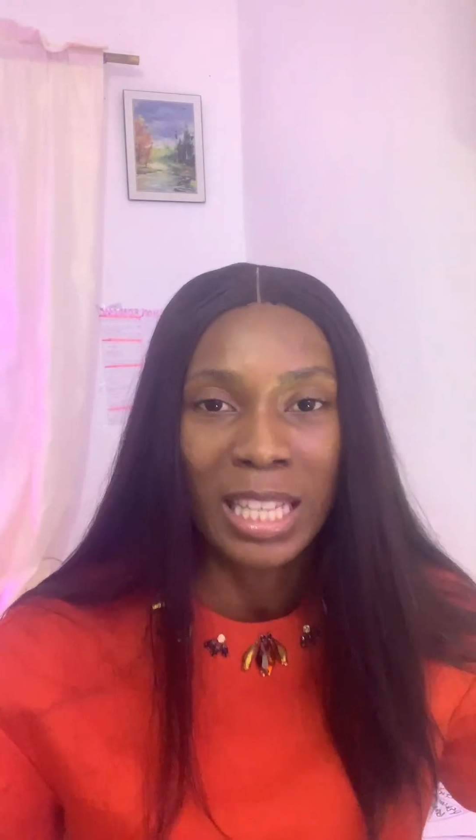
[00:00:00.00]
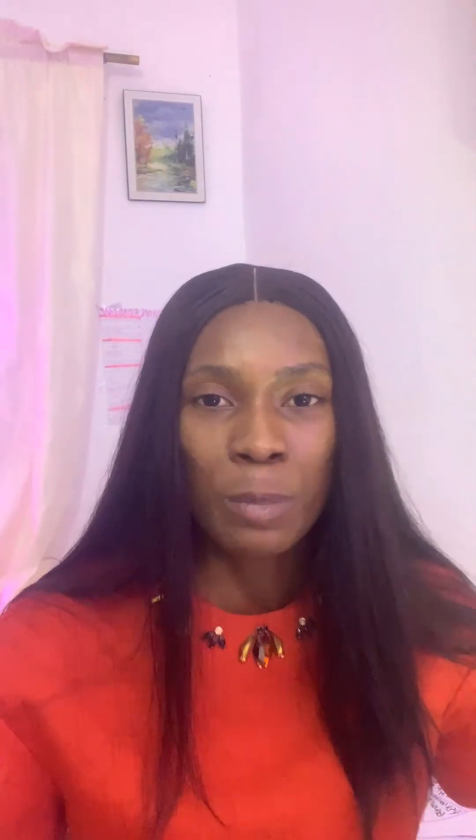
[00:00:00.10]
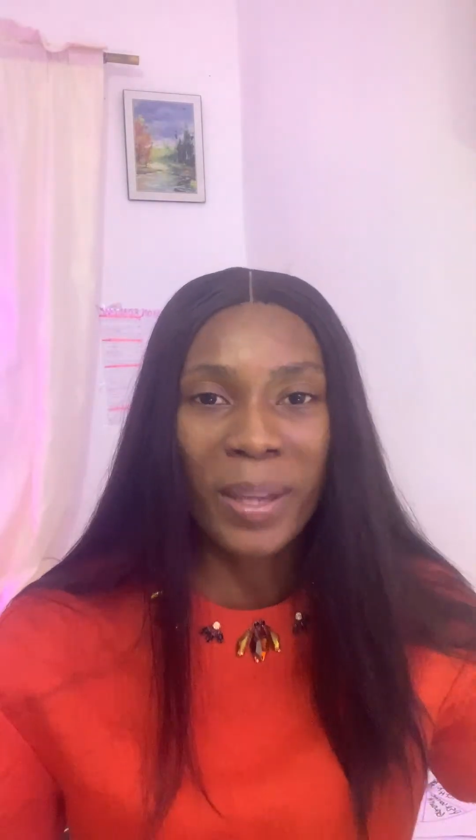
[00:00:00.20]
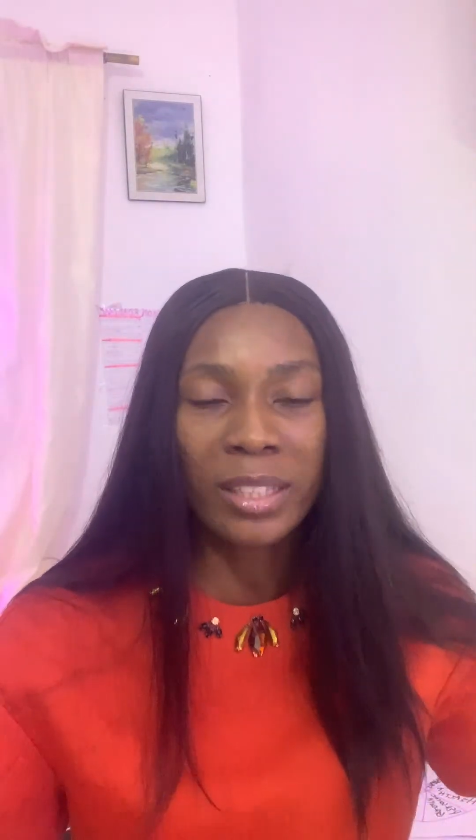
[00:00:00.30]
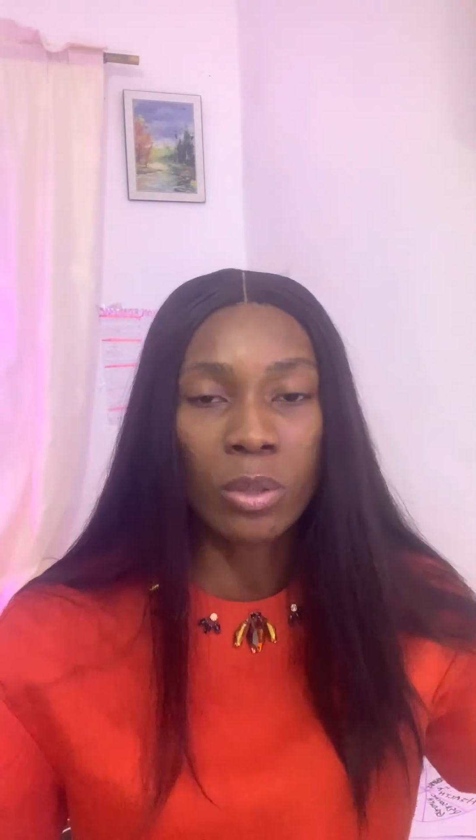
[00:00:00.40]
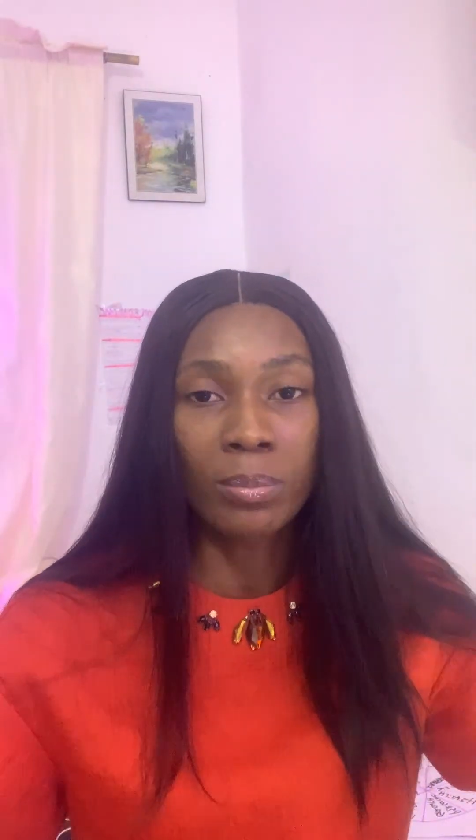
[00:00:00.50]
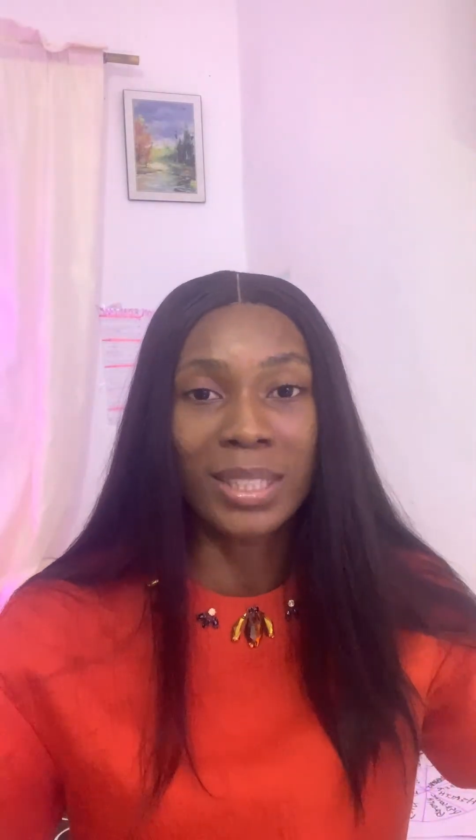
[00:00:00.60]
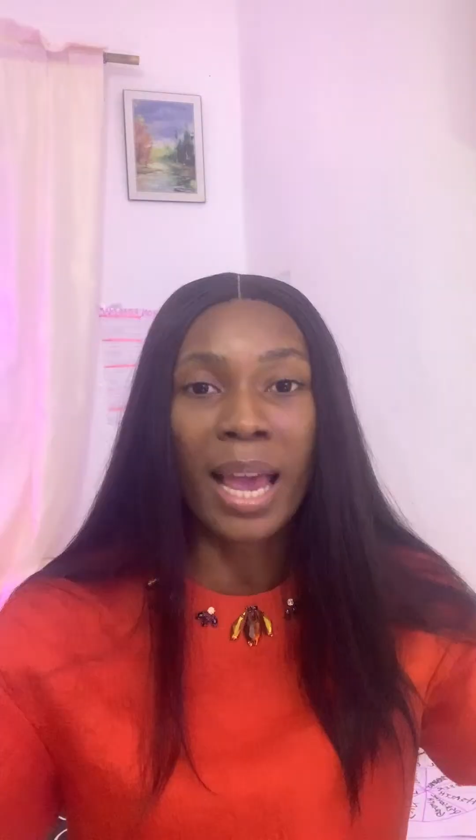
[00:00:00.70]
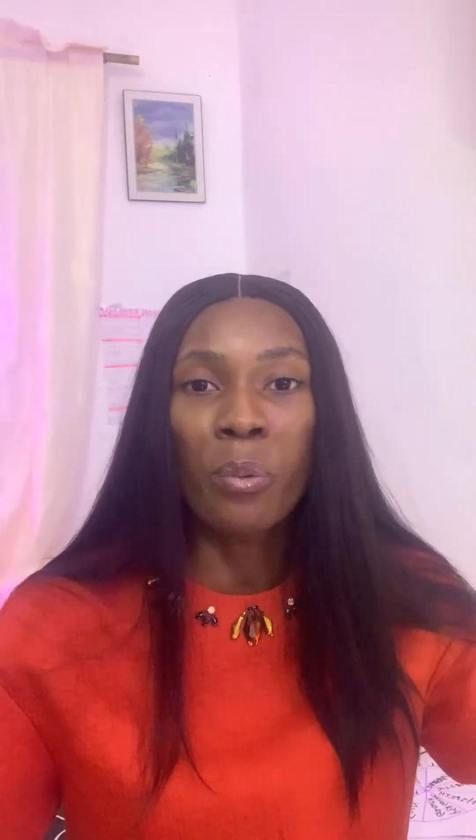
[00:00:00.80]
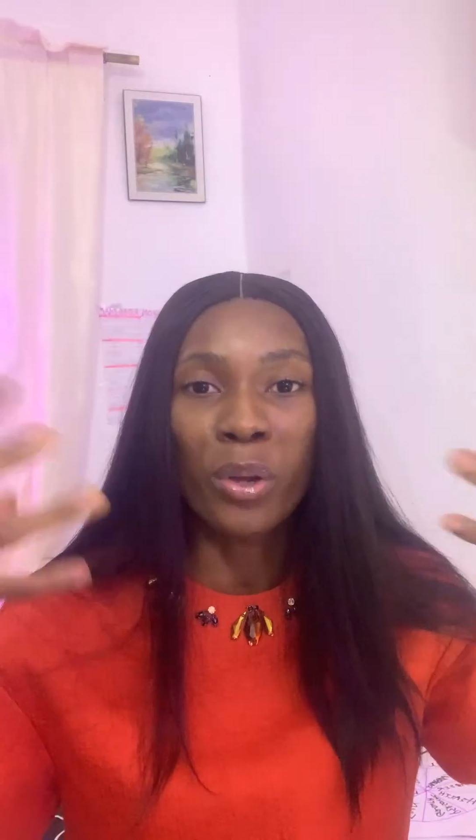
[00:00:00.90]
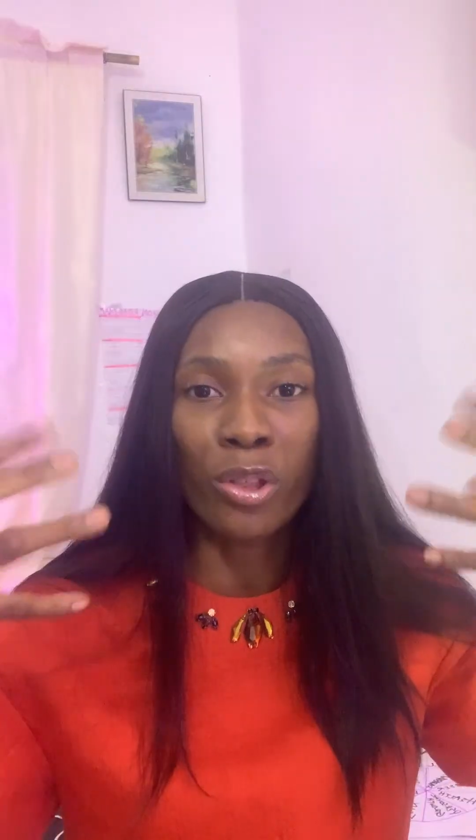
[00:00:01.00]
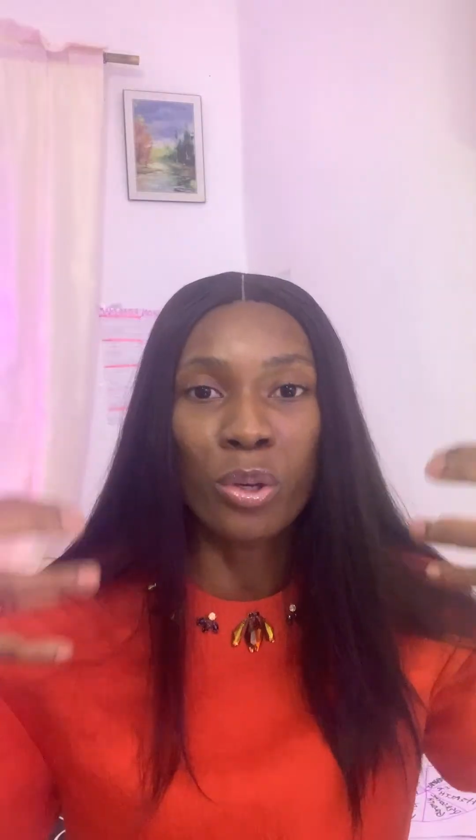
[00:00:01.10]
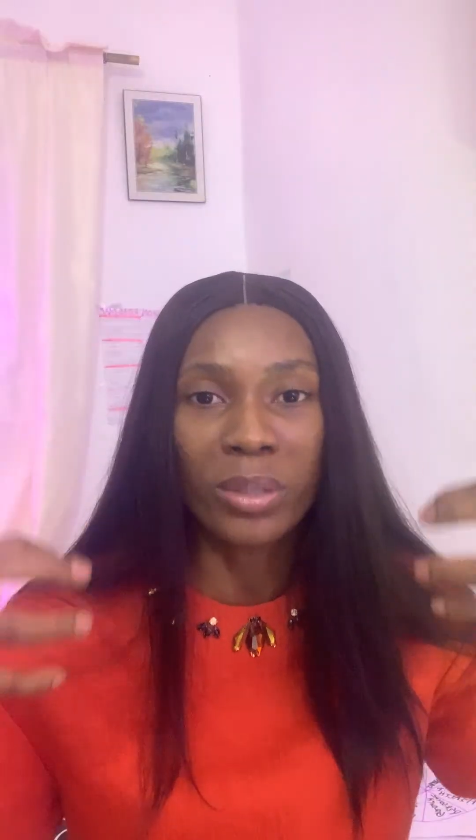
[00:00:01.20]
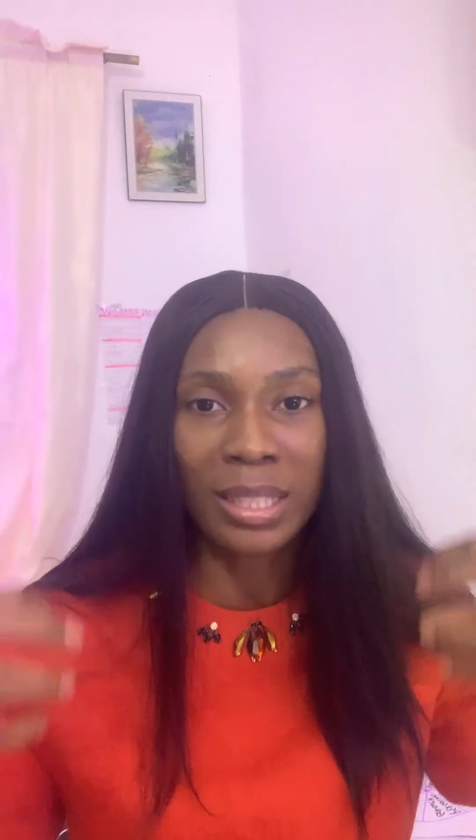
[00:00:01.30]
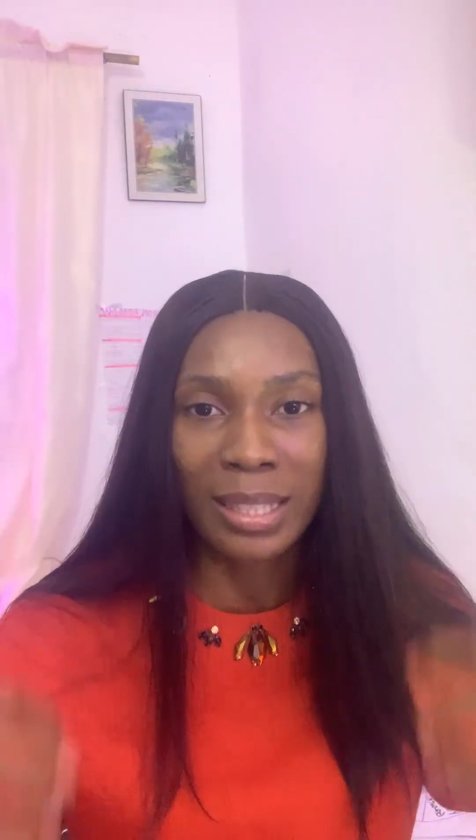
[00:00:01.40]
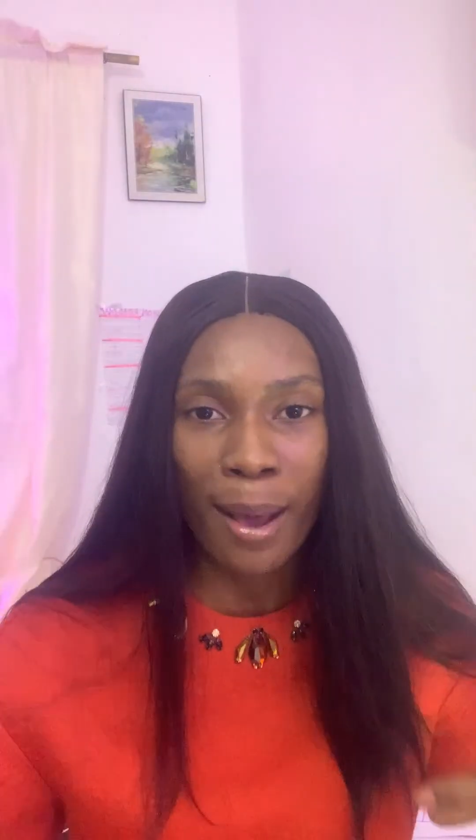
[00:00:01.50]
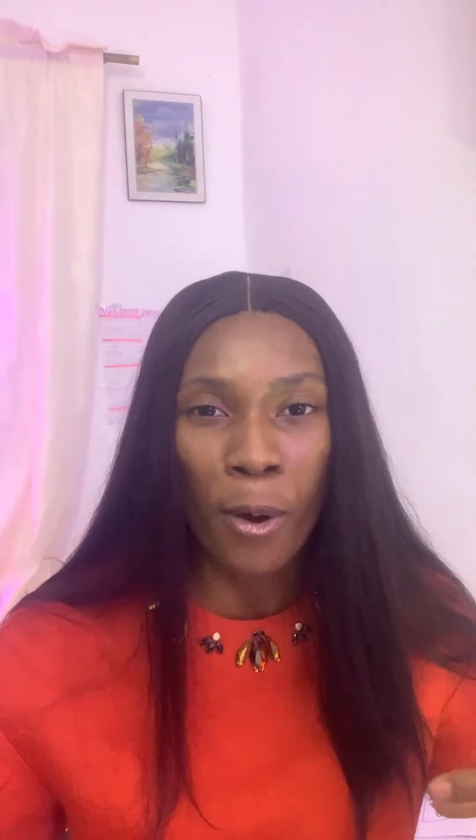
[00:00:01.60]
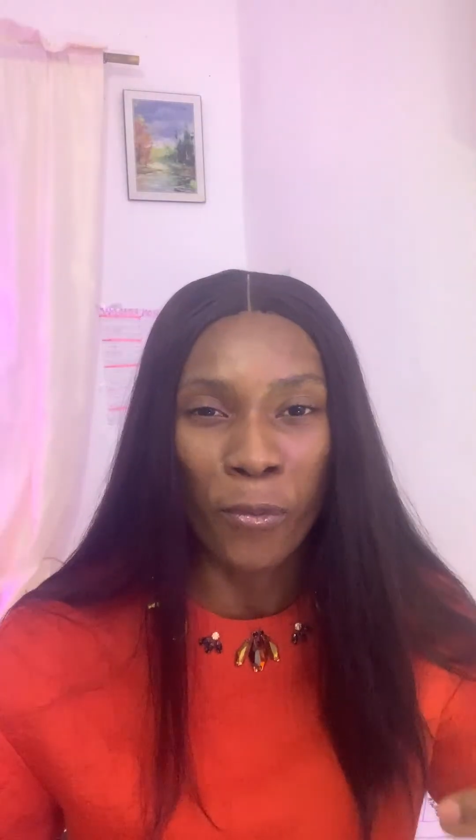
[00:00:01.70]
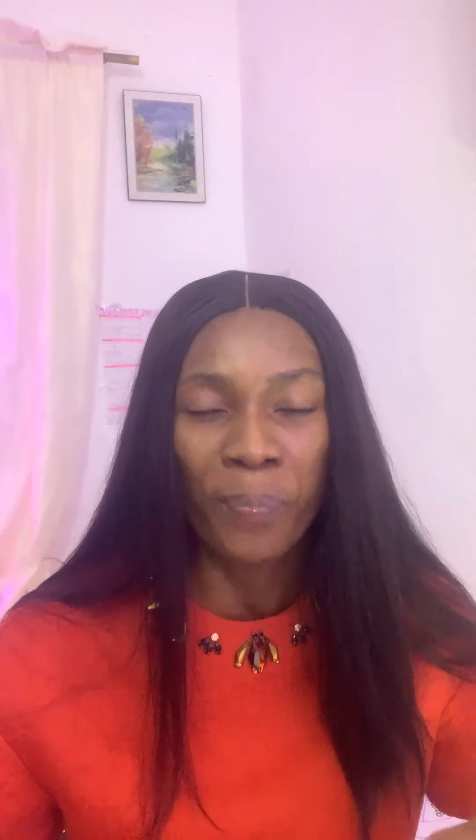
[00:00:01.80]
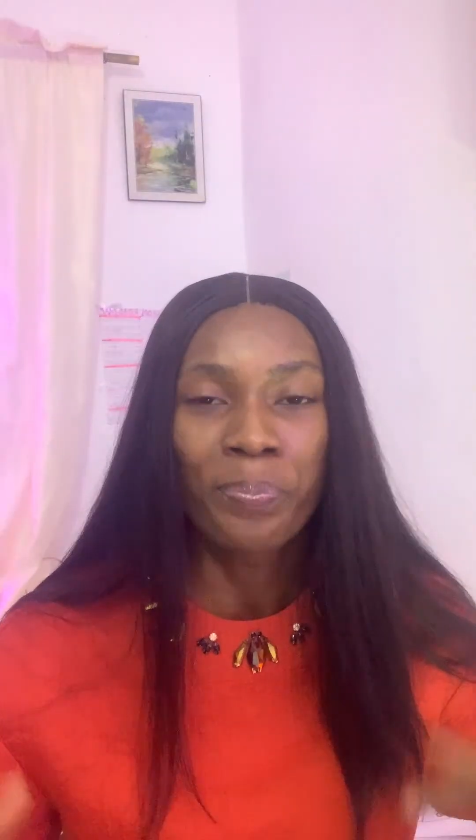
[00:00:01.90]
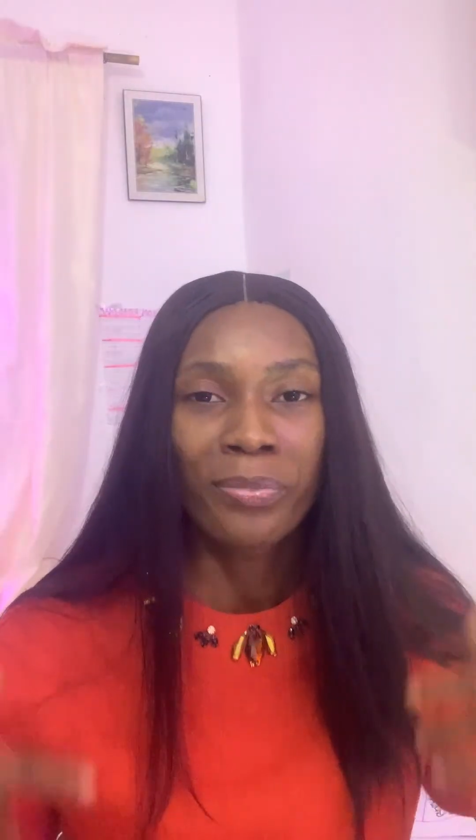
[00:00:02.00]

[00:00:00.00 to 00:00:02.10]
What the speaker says: Spend some time with yourself,